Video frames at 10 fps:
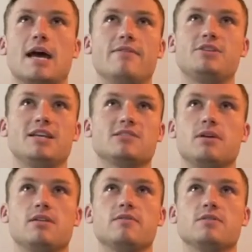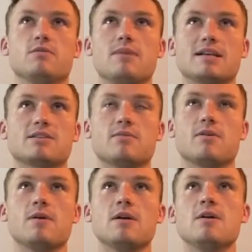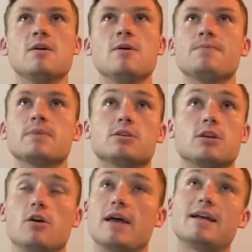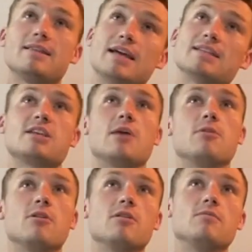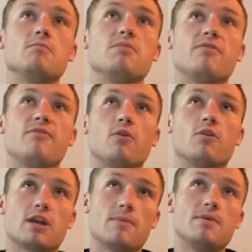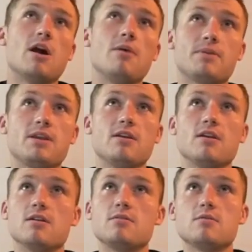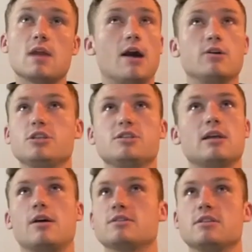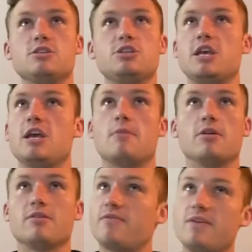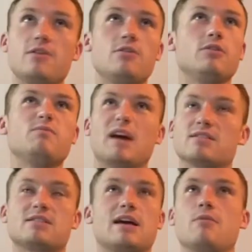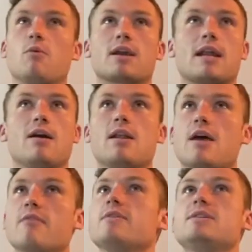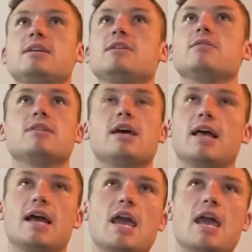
a chance to play Division I basketball. So that summer before coming up here, I was in the gym, on the field, outside working out every single day. I